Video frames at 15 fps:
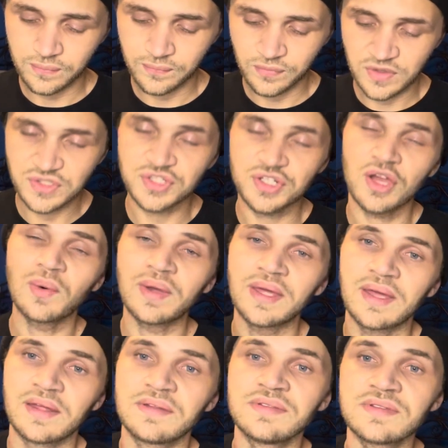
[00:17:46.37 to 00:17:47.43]
the show
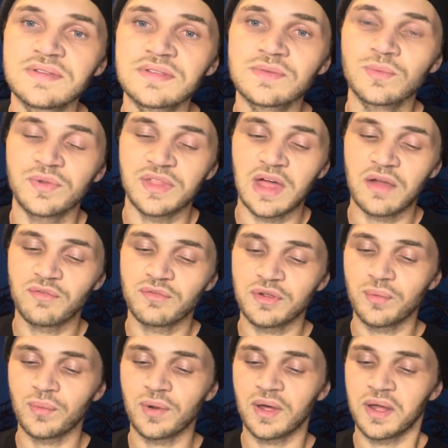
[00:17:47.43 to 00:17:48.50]
ends with
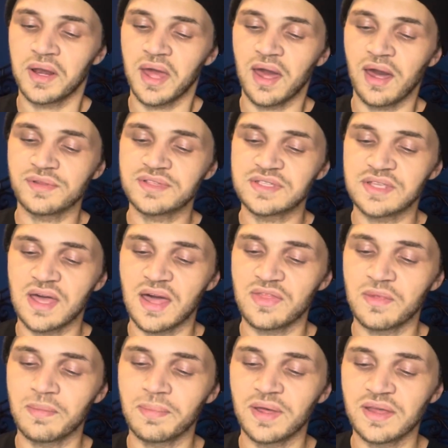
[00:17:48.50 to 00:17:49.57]
everyone outside the
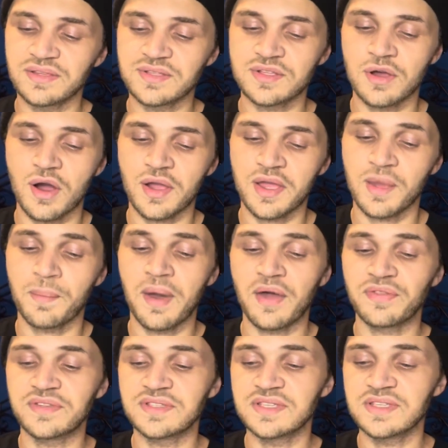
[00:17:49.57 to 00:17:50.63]
bus talking about
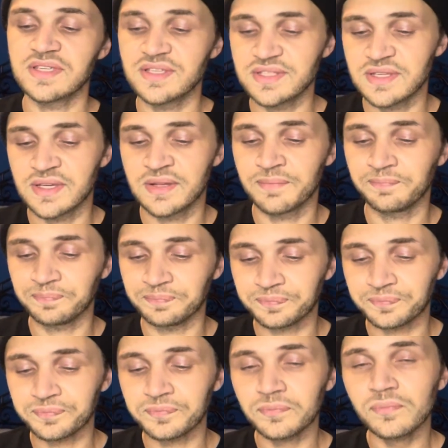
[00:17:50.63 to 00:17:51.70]
the season
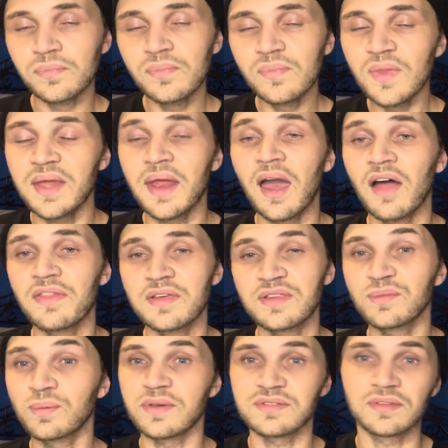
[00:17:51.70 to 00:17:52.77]
and how
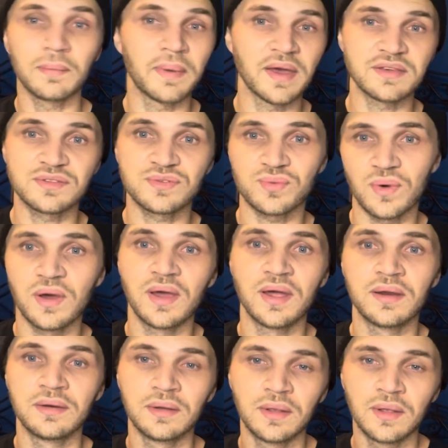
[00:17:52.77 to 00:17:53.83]
this was the best
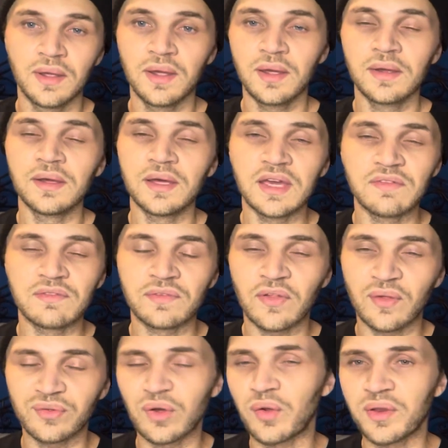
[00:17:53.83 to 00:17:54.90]
one, even though
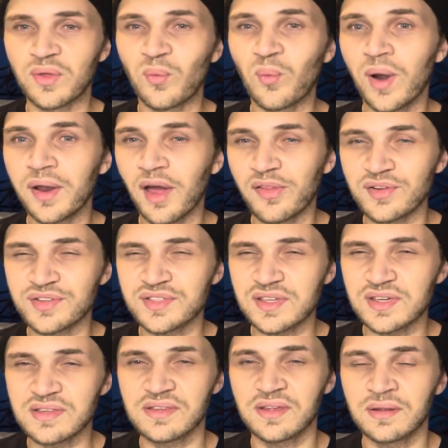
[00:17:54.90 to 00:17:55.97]
there's only one other
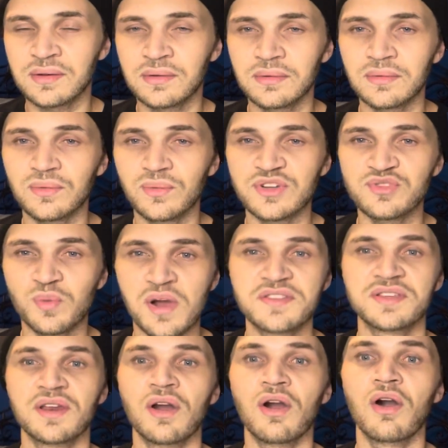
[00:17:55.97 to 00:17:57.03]
season, which
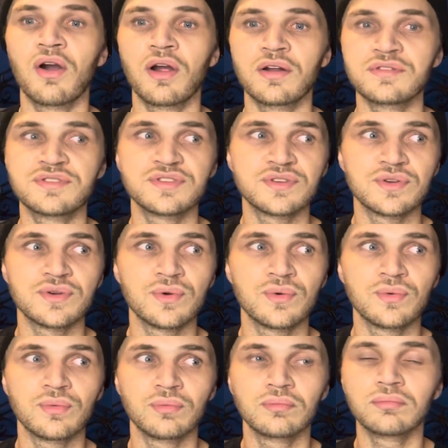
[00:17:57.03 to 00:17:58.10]
wasn't hard
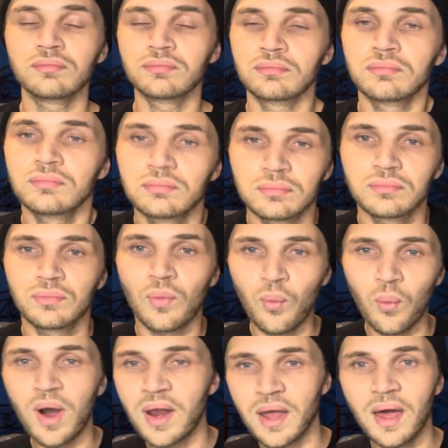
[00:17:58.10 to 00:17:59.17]
to
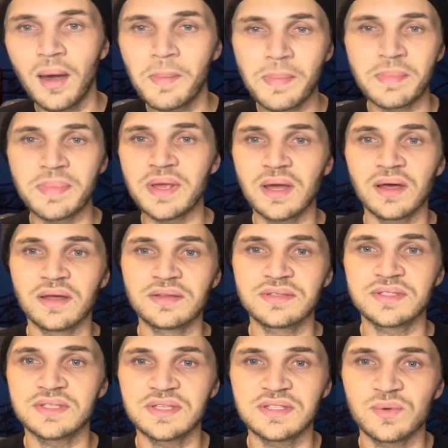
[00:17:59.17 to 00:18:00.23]
one up because
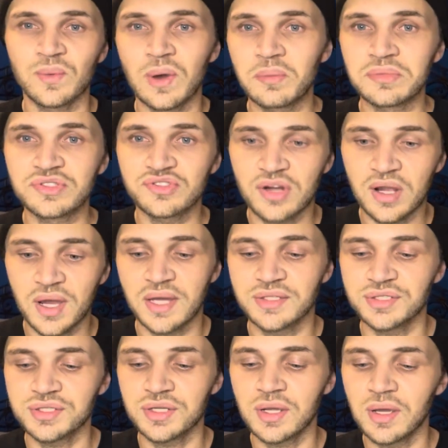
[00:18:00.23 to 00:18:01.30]
season one was trash.